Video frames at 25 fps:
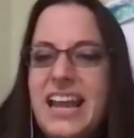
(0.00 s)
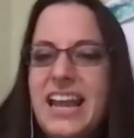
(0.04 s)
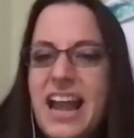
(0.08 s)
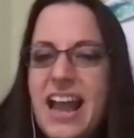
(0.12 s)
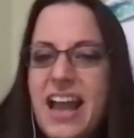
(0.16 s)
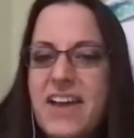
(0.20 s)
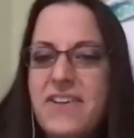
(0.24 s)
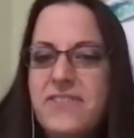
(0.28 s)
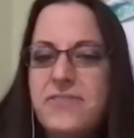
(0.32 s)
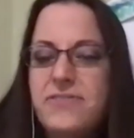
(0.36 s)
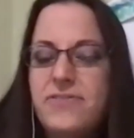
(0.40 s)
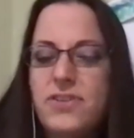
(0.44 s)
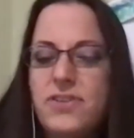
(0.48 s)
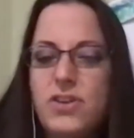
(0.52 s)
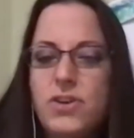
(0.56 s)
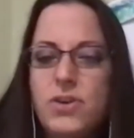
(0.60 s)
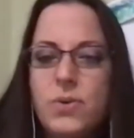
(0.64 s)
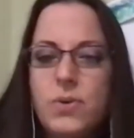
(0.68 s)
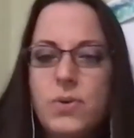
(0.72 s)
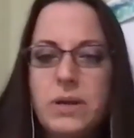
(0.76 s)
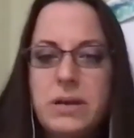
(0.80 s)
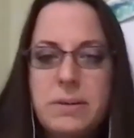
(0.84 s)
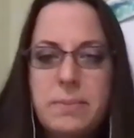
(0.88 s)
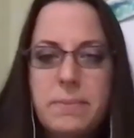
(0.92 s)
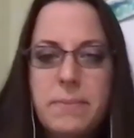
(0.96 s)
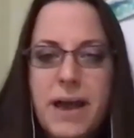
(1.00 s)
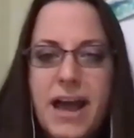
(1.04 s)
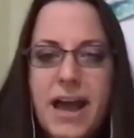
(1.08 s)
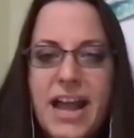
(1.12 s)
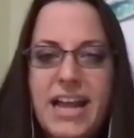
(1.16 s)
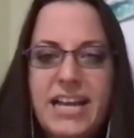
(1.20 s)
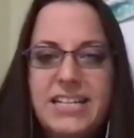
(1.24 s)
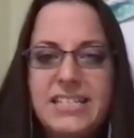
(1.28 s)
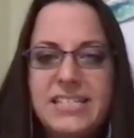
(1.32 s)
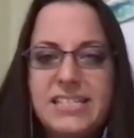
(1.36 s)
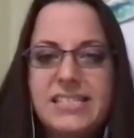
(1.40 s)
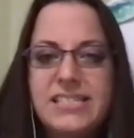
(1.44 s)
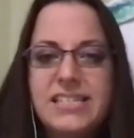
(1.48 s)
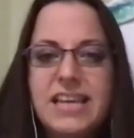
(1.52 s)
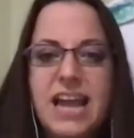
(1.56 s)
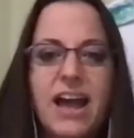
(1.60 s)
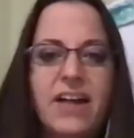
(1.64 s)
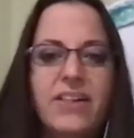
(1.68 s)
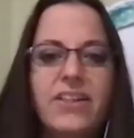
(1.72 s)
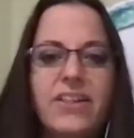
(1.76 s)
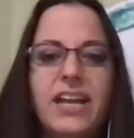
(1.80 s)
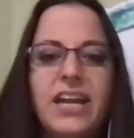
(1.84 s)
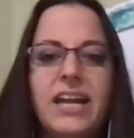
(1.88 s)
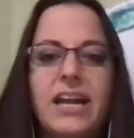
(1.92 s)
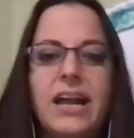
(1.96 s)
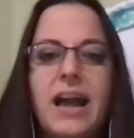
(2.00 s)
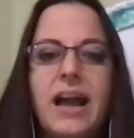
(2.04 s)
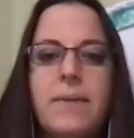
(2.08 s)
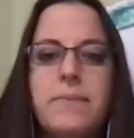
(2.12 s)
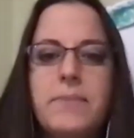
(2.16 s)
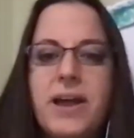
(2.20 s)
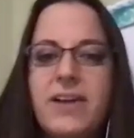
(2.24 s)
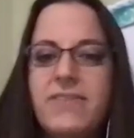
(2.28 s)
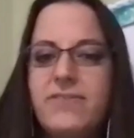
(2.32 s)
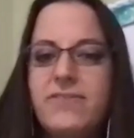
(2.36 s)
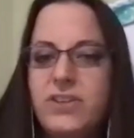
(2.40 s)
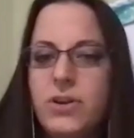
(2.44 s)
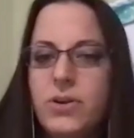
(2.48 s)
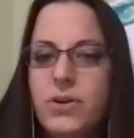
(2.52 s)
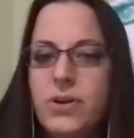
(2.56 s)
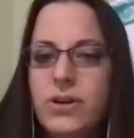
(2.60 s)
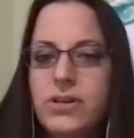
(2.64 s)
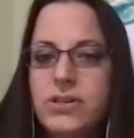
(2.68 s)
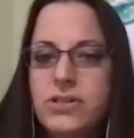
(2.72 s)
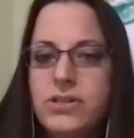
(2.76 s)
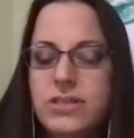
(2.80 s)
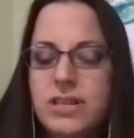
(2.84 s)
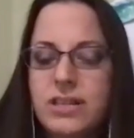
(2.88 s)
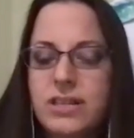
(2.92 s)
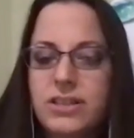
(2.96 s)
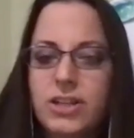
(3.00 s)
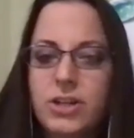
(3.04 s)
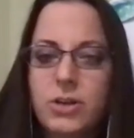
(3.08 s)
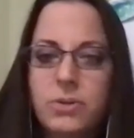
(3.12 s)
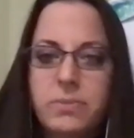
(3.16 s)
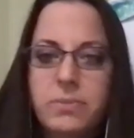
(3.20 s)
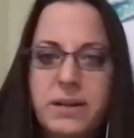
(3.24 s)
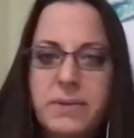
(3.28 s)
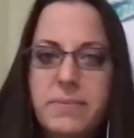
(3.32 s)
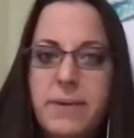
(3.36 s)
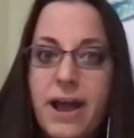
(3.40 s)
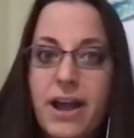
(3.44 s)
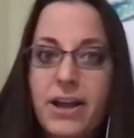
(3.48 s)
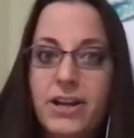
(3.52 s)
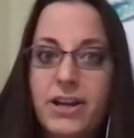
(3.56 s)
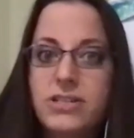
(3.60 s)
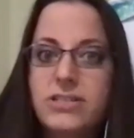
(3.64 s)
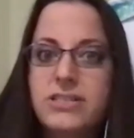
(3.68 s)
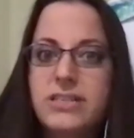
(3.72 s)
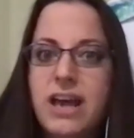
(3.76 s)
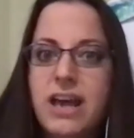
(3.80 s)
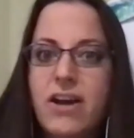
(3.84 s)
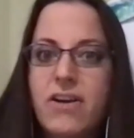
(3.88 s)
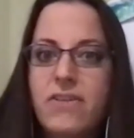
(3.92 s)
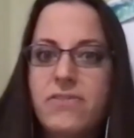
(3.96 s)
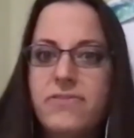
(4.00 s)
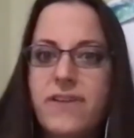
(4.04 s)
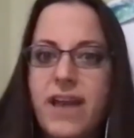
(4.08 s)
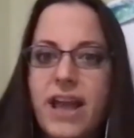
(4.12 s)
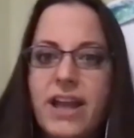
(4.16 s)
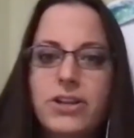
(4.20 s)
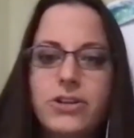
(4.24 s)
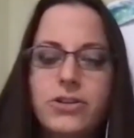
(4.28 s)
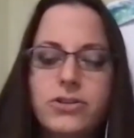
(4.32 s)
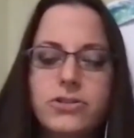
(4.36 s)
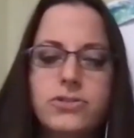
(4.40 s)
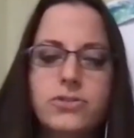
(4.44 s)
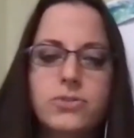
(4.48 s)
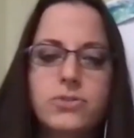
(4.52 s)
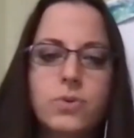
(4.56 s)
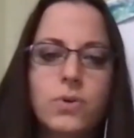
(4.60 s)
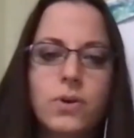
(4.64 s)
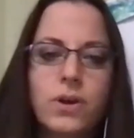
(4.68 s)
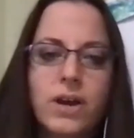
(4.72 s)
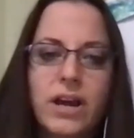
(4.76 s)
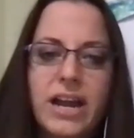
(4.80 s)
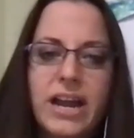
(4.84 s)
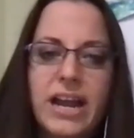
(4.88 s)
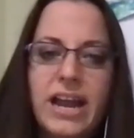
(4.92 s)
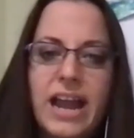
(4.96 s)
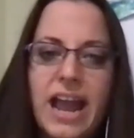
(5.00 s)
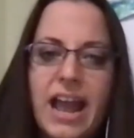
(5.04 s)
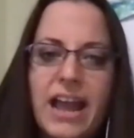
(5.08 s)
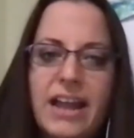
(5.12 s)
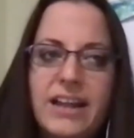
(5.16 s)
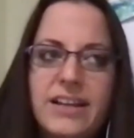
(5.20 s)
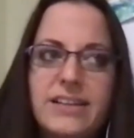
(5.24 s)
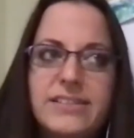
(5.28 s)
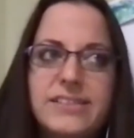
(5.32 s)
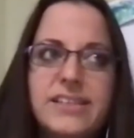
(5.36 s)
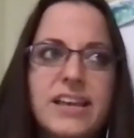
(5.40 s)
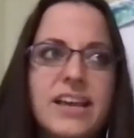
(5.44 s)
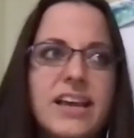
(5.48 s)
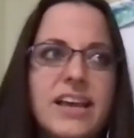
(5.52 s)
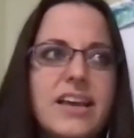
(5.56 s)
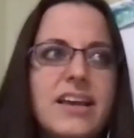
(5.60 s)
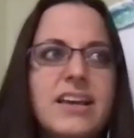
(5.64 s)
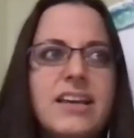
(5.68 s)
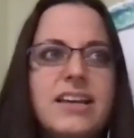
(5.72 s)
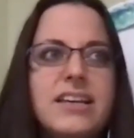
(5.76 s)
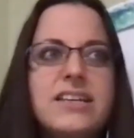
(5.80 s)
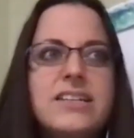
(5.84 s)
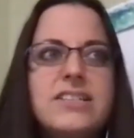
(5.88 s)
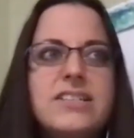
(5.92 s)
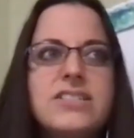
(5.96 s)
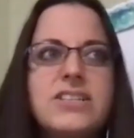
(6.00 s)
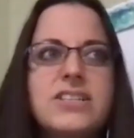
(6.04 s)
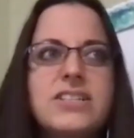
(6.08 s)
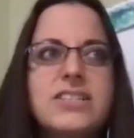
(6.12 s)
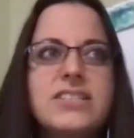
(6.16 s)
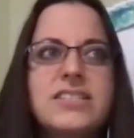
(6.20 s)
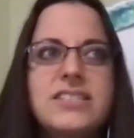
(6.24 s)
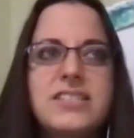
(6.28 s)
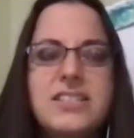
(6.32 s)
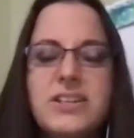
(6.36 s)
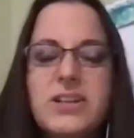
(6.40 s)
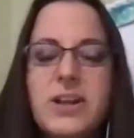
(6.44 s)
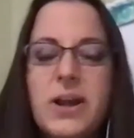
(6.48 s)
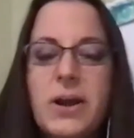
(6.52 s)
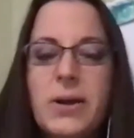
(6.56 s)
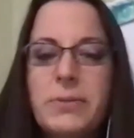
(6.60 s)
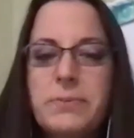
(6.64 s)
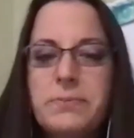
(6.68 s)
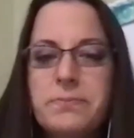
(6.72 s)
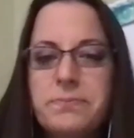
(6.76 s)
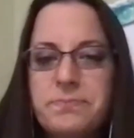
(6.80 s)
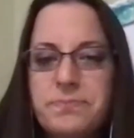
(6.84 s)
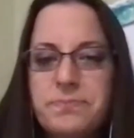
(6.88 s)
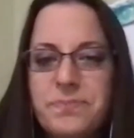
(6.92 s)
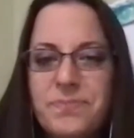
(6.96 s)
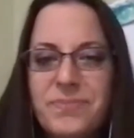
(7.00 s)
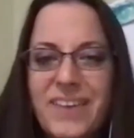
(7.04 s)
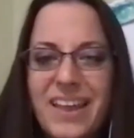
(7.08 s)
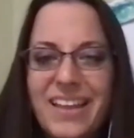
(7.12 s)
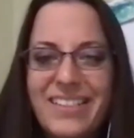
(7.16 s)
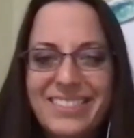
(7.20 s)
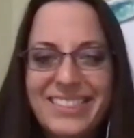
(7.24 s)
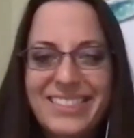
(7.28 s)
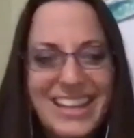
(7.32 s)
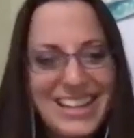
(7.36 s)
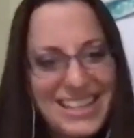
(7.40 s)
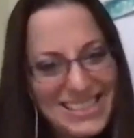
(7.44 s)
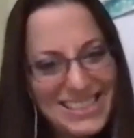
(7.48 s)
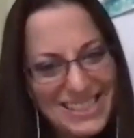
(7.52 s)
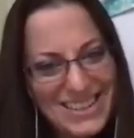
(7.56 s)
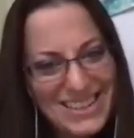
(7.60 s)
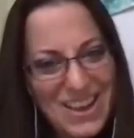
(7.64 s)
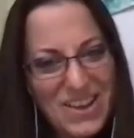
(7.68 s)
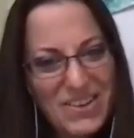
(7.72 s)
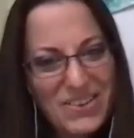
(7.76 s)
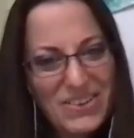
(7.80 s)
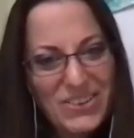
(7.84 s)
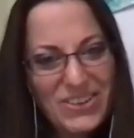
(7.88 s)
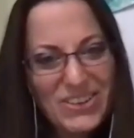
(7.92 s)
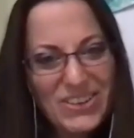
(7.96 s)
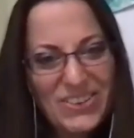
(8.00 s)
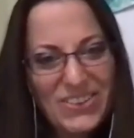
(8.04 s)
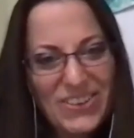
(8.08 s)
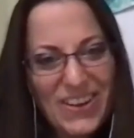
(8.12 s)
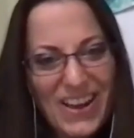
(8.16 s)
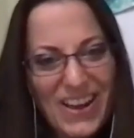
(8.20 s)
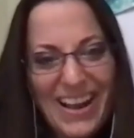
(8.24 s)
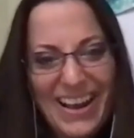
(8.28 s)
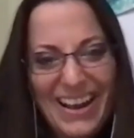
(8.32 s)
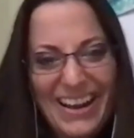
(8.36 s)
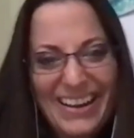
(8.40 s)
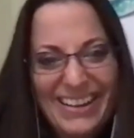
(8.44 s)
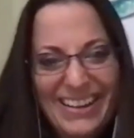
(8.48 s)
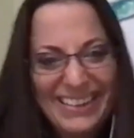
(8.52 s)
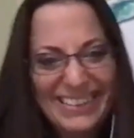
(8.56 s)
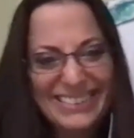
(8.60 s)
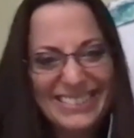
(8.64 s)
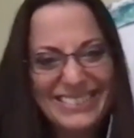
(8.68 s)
if you wouldn't mind telling my viewers a little bit about yourself and your story and just, let us know who you are.